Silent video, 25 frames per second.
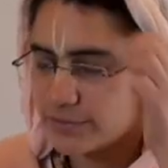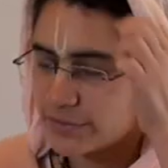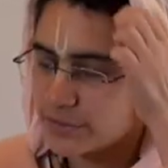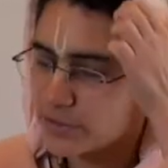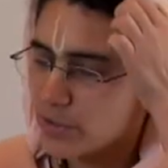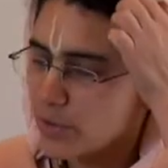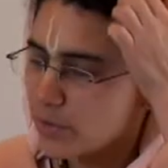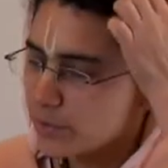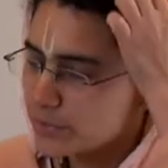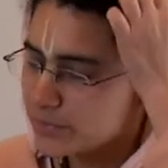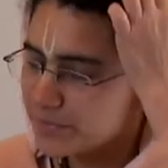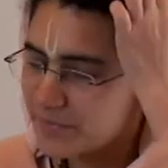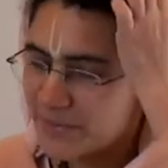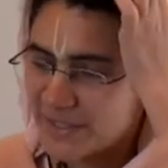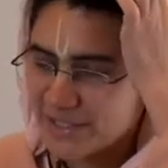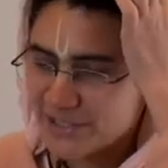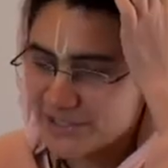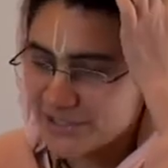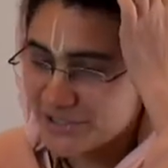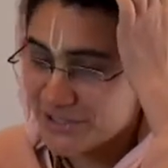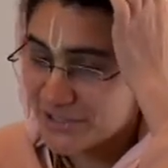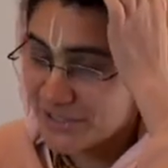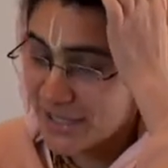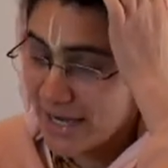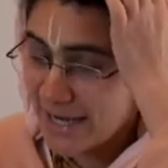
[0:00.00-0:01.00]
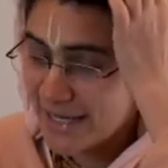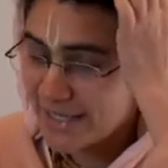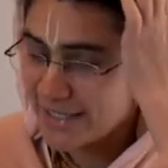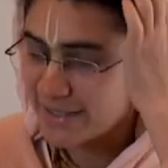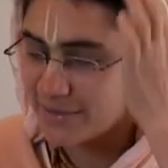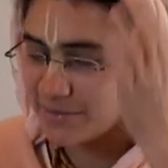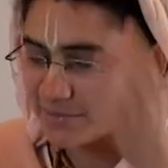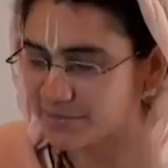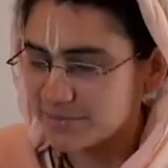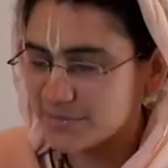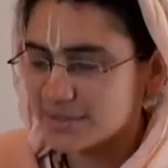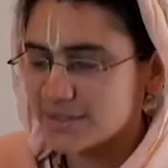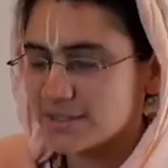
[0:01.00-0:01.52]
Don't be
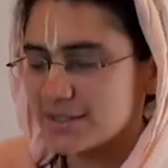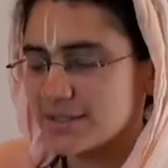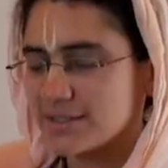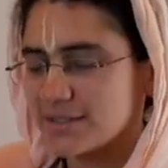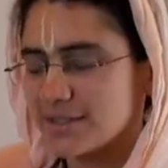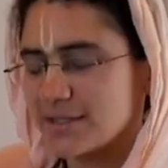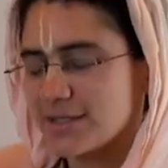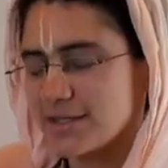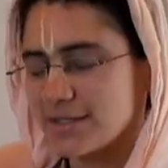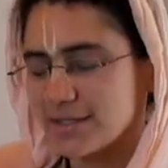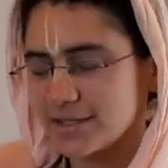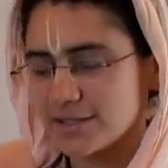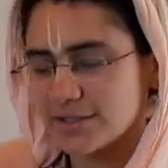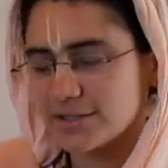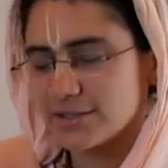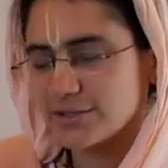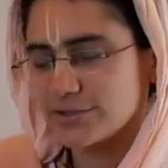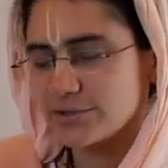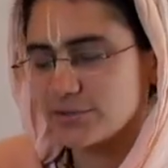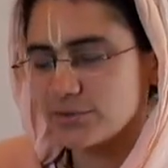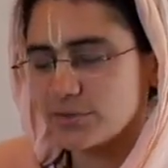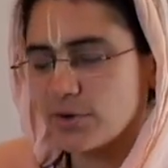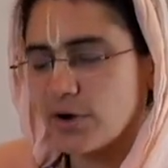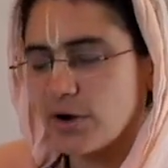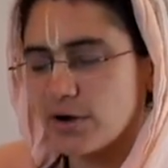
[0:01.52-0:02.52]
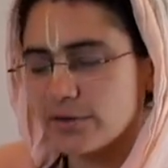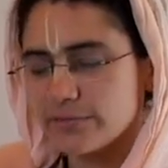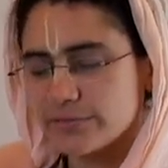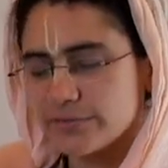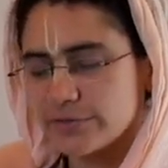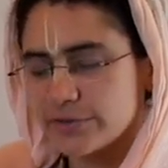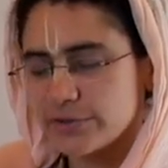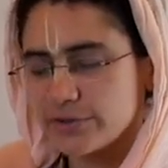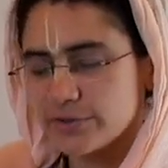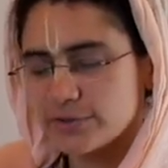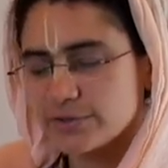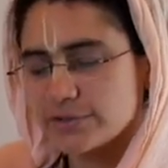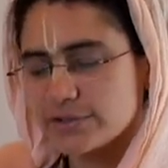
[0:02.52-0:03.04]
ashamed to
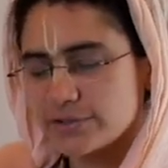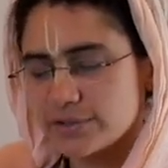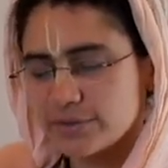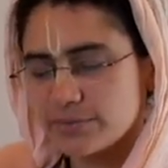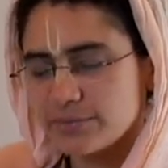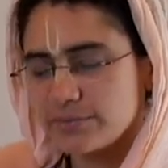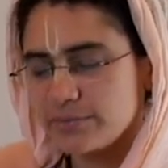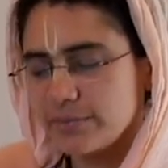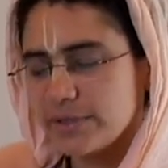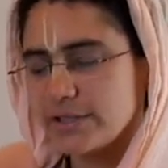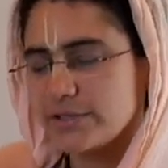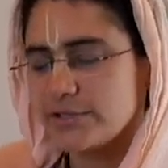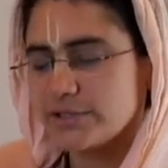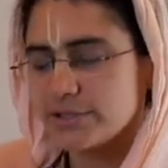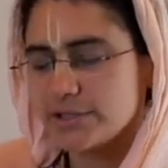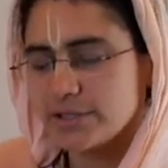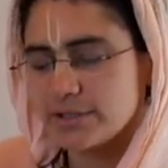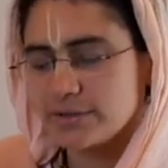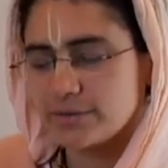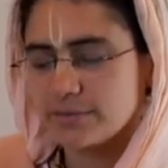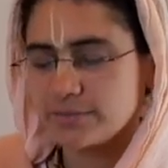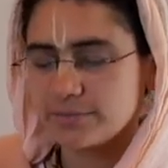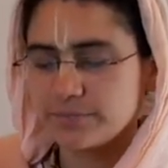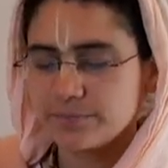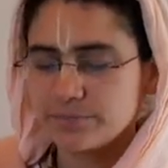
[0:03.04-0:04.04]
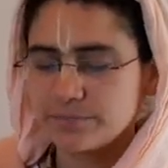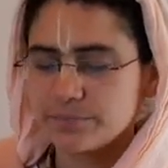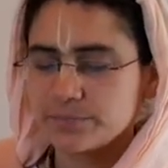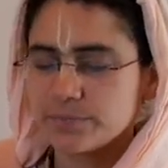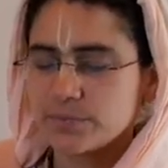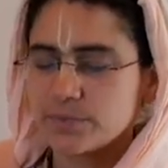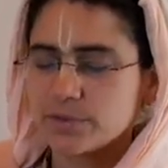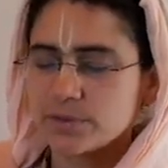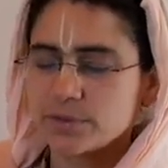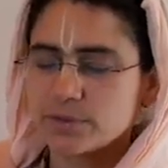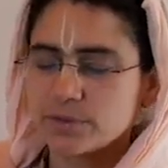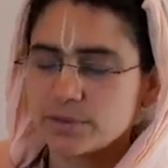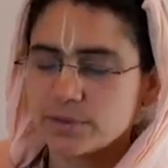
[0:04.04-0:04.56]
offer your submission
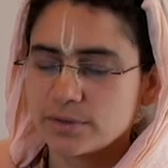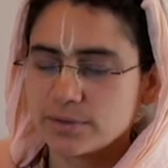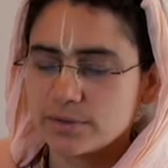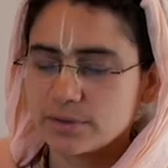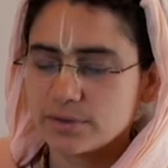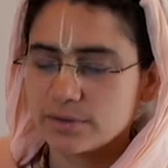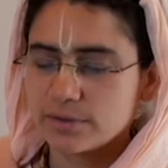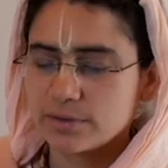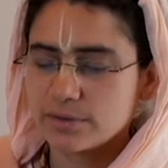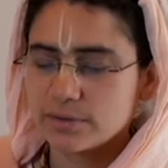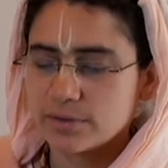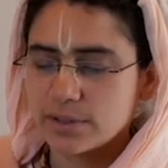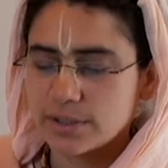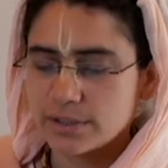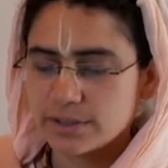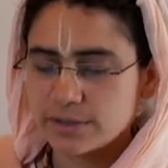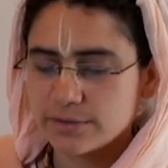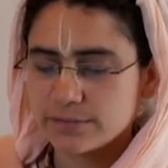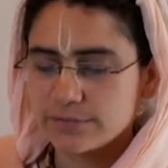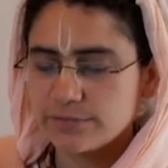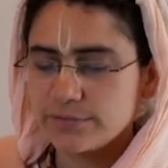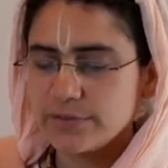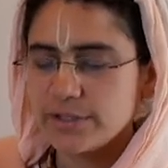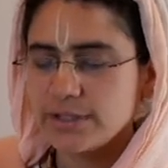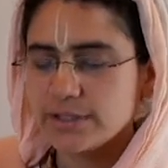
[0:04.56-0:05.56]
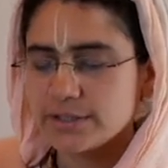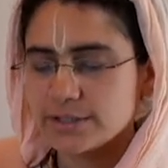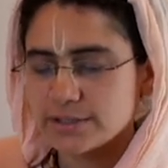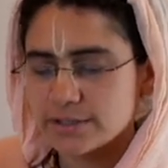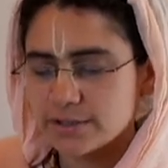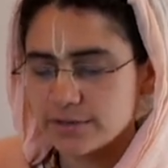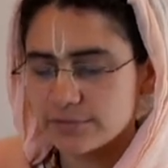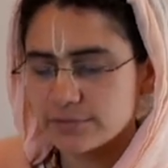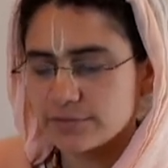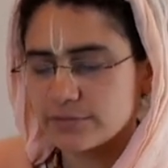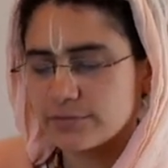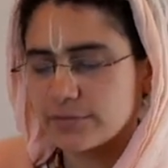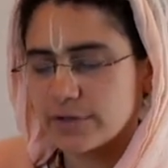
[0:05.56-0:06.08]
at the
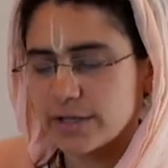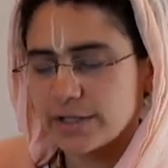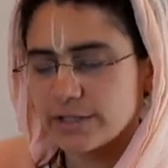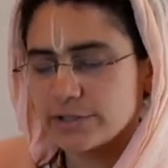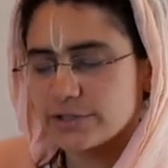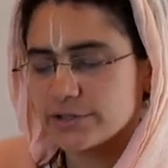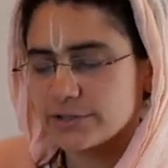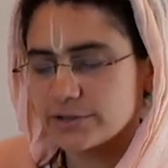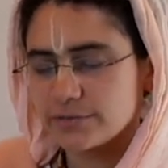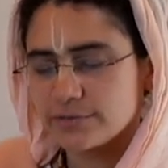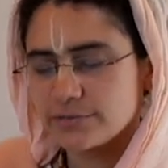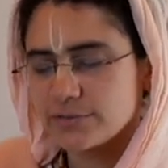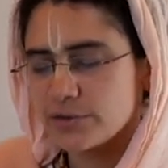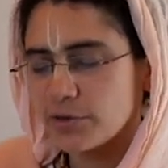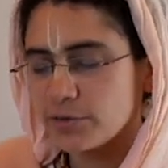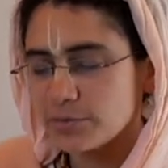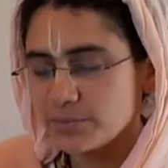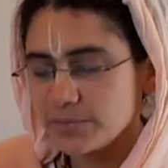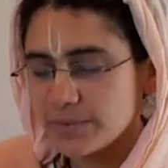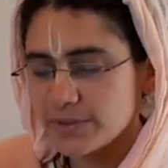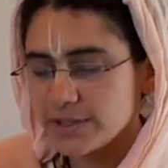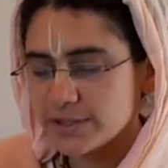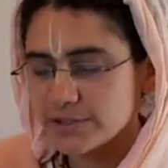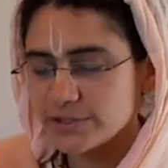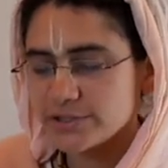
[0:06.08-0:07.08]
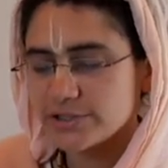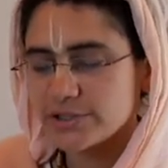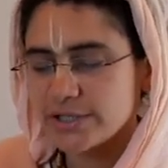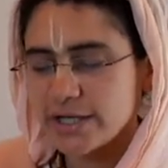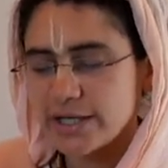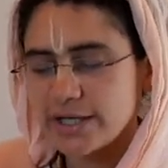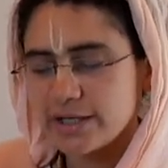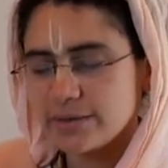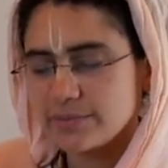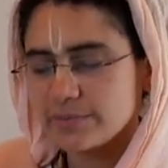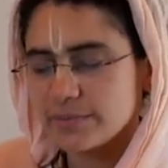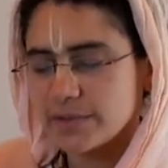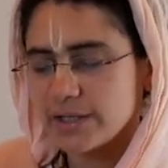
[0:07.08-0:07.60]
feet of a Vaishnava. Don't be
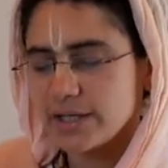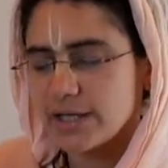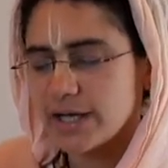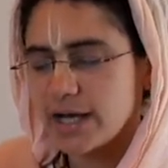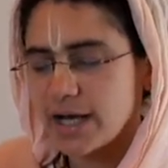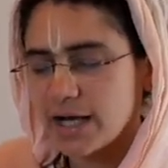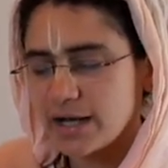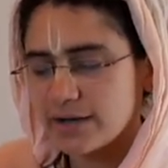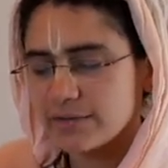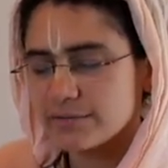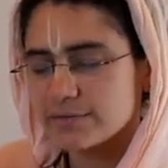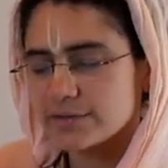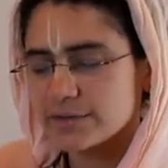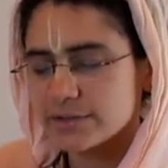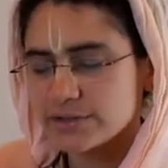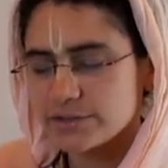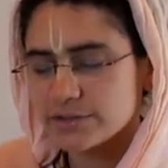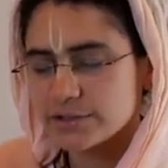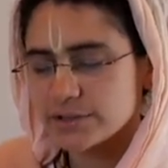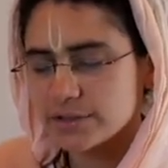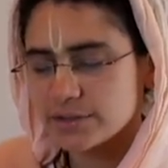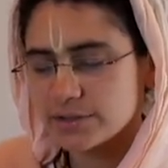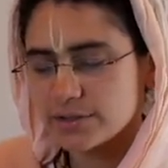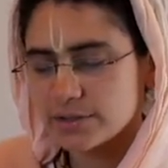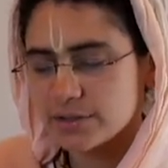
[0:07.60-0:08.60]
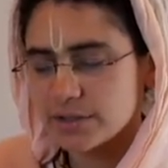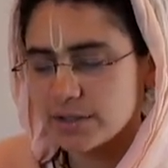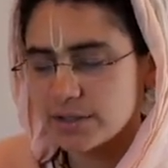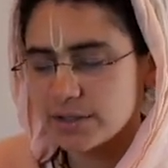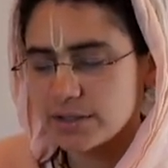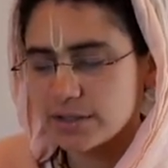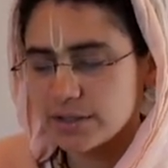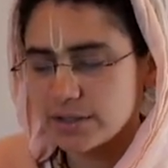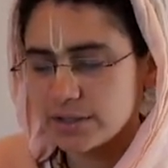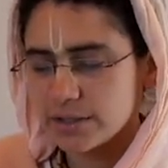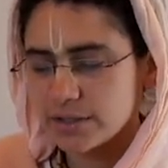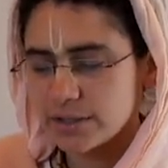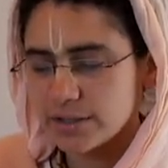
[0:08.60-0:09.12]
ashamed. They have such an
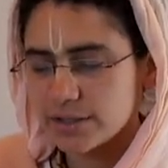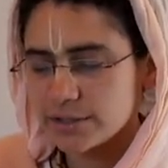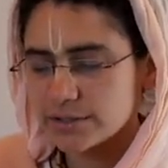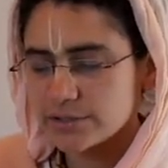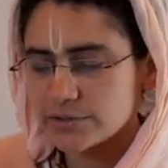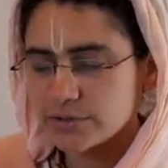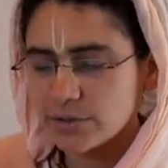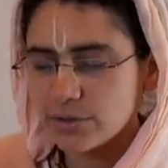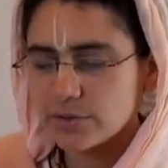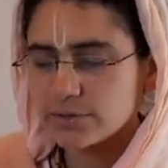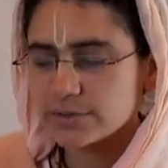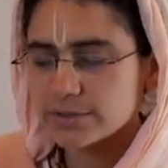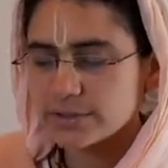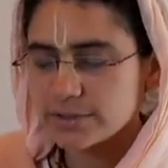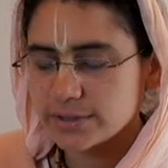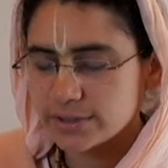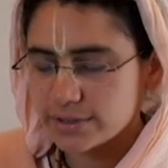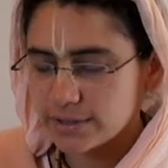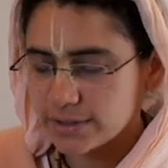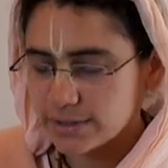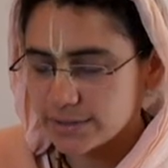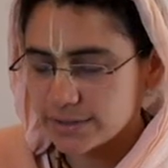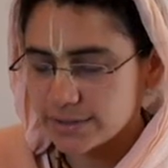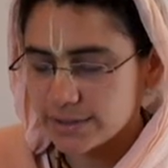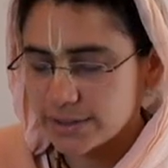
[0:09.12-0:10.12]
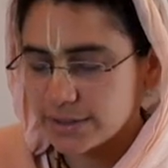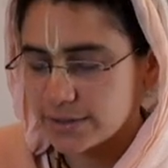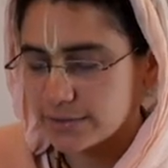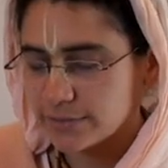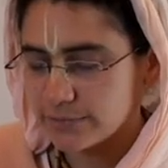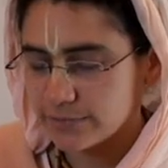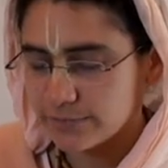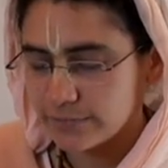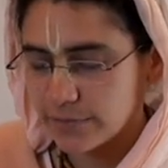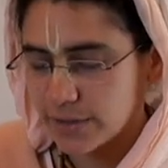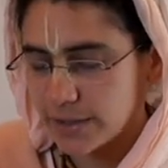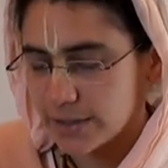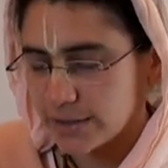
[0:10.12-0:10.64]
exalted and
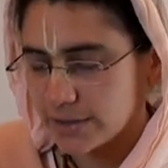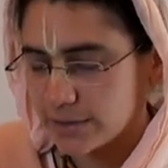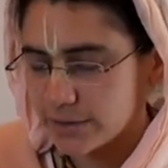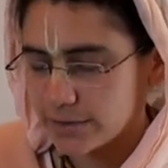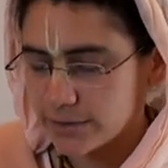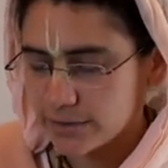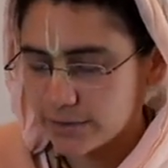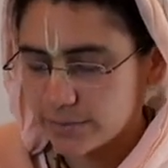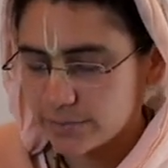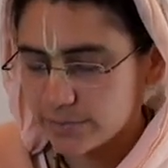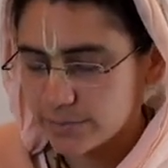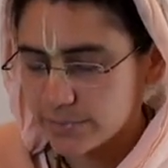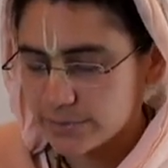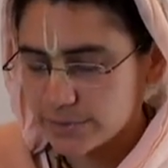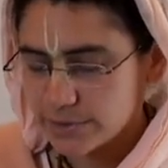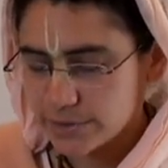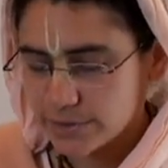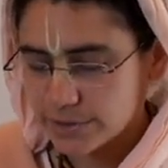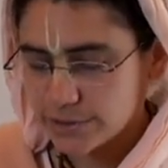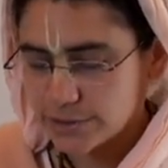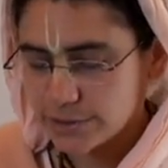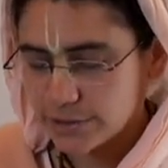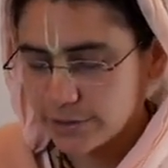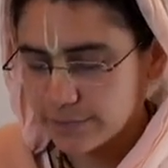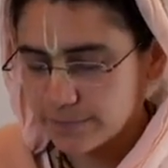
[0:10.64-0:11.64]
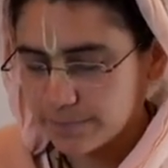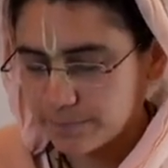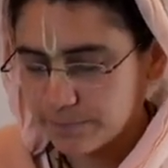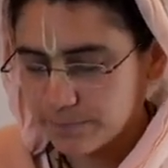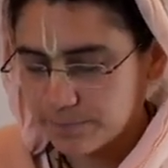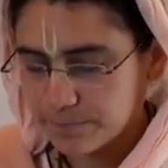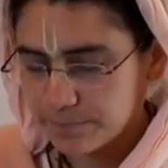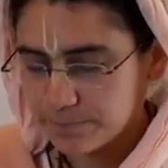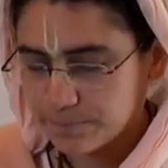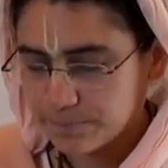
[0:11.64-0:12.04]
dignified position.